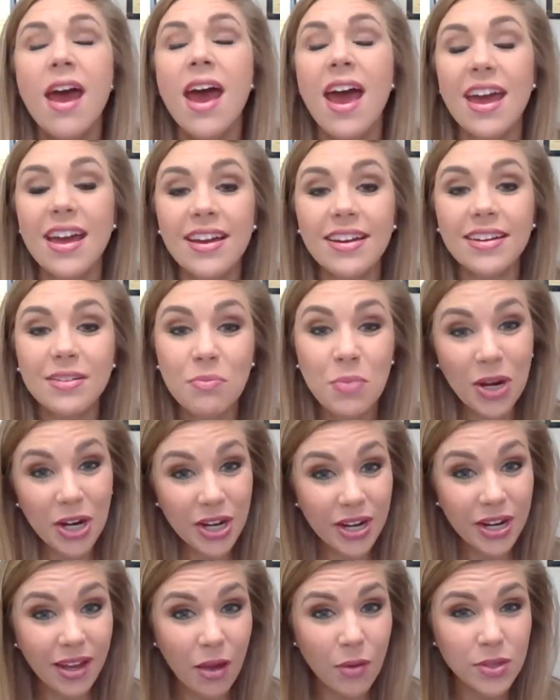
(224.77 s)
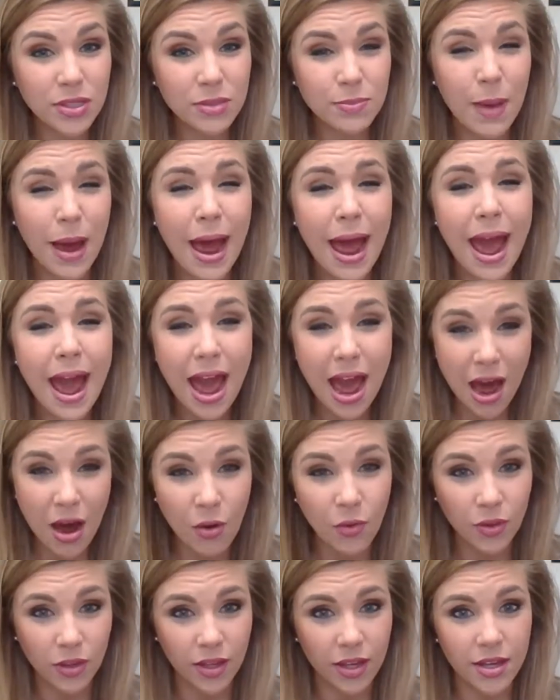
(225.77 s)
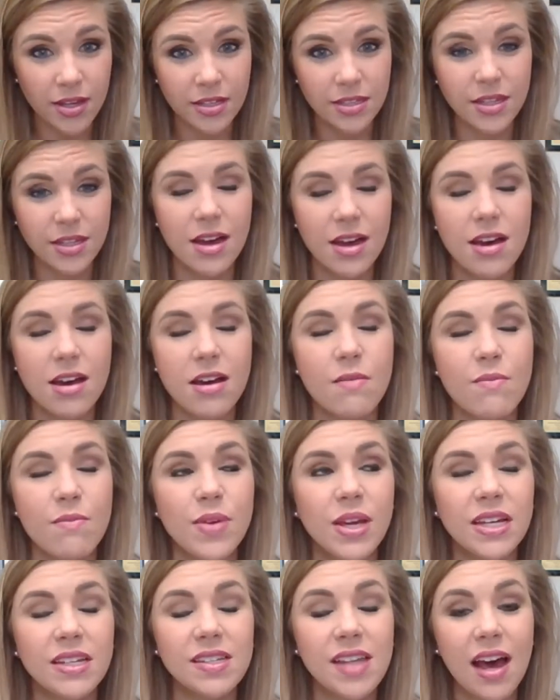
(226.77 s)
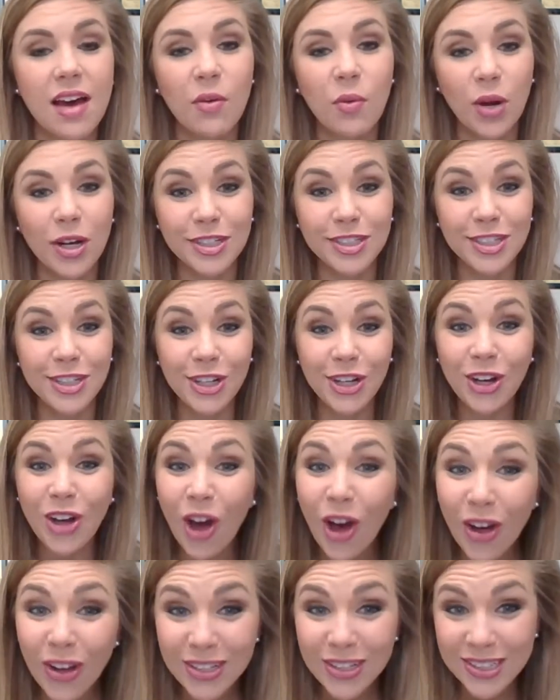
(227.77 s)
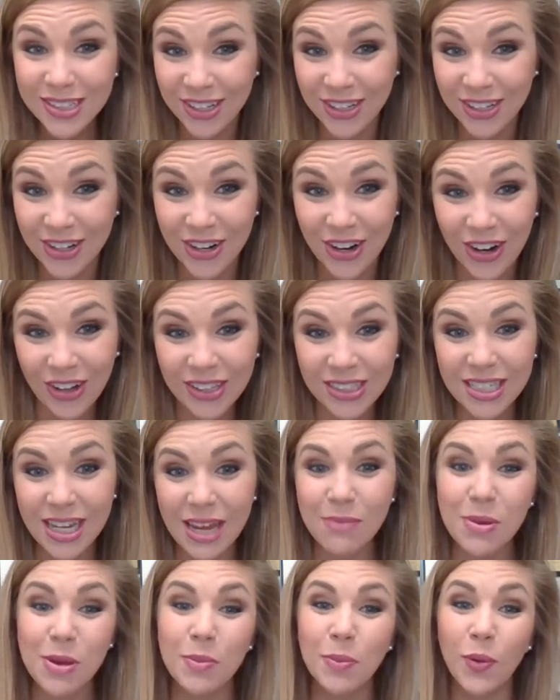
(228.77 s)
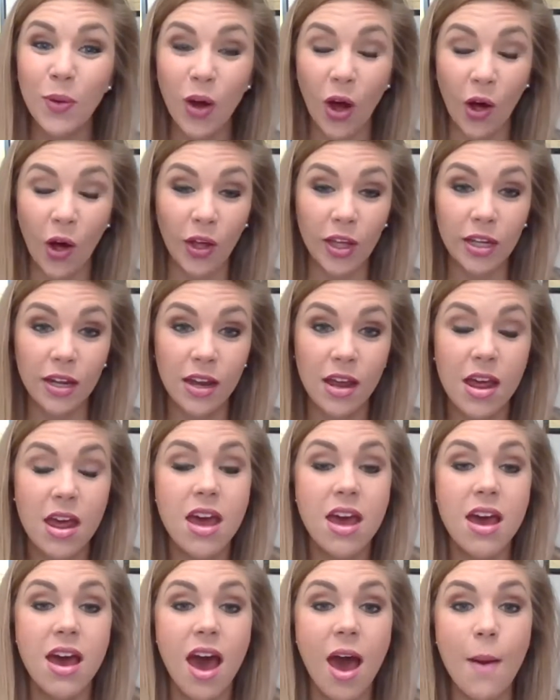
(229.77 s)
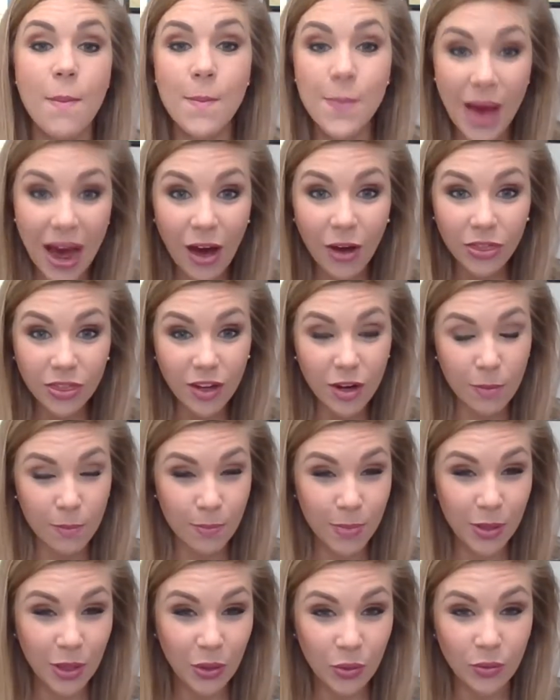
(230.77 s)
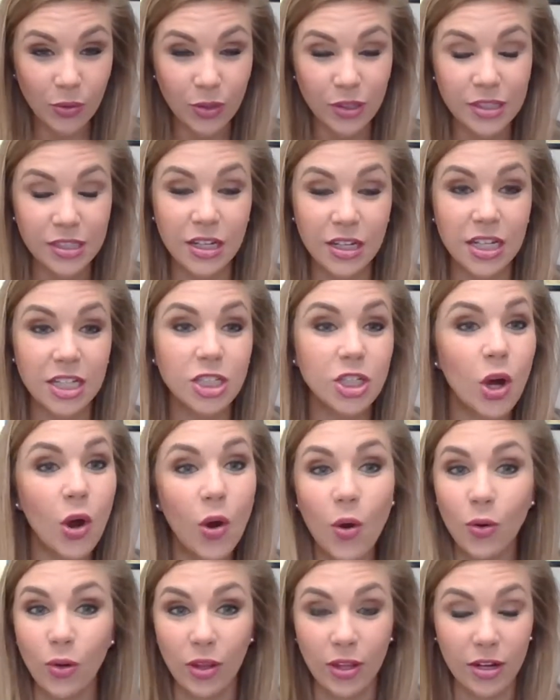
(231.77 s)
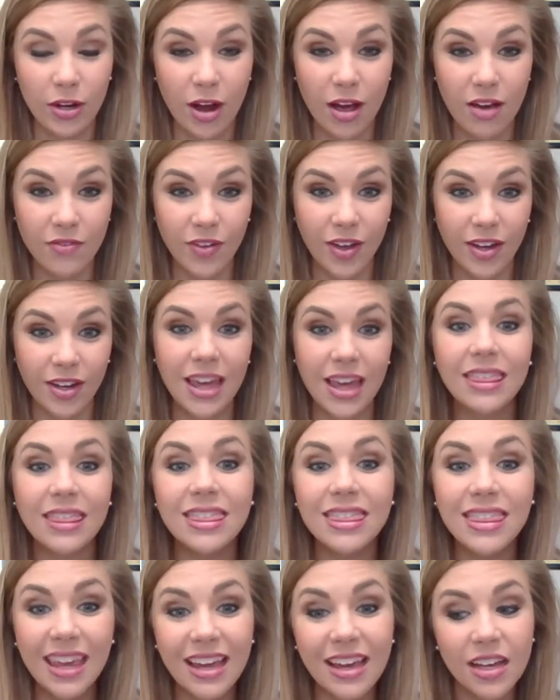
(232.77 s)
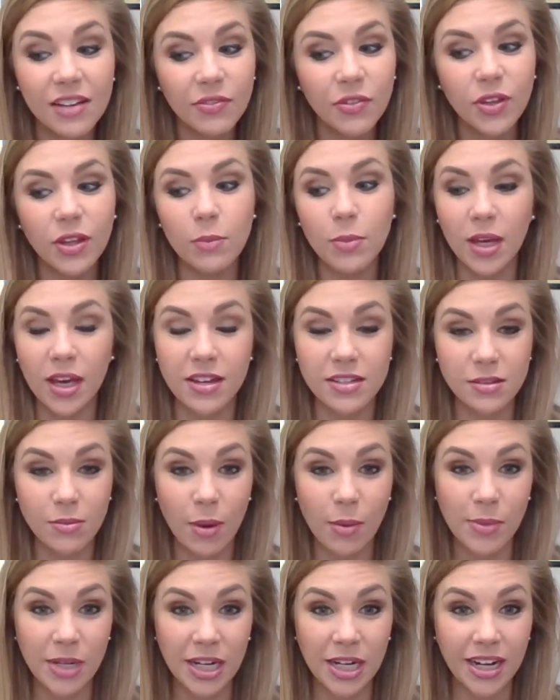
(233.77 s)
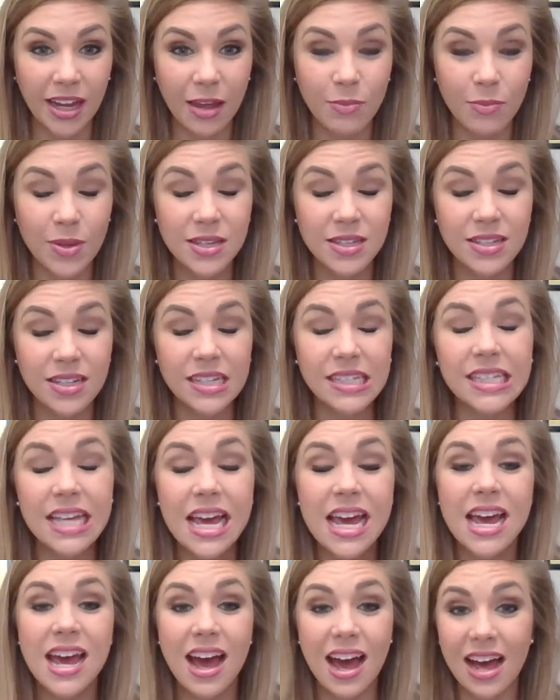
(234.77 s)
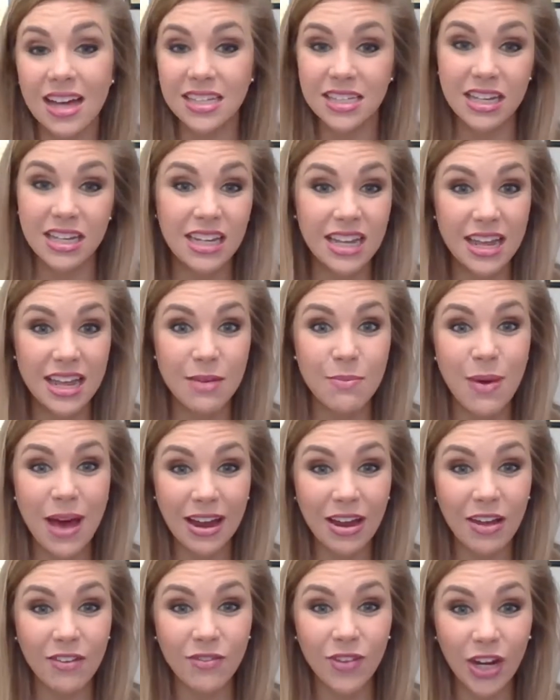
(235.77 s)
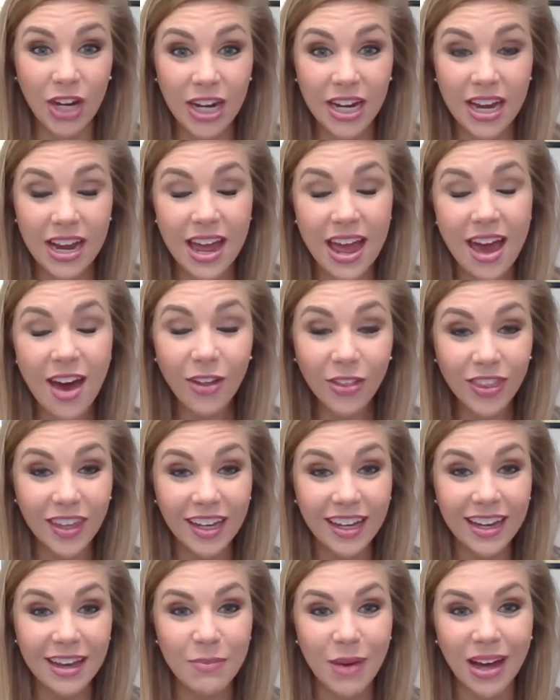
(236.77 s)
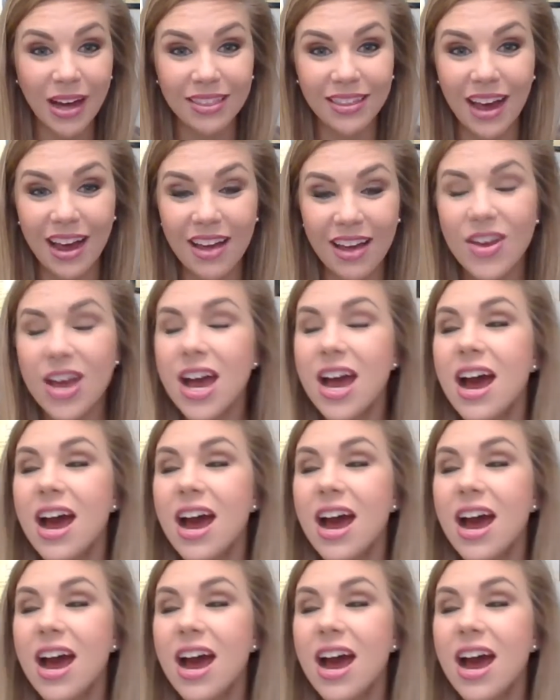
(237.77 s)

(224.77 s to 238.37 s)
And Mary Kay was my outlet because I worked in a call center all day, people calling about their bills. Totally not fun. And thankfully, because of my Mary Kay business, I did get back very healthy in my life.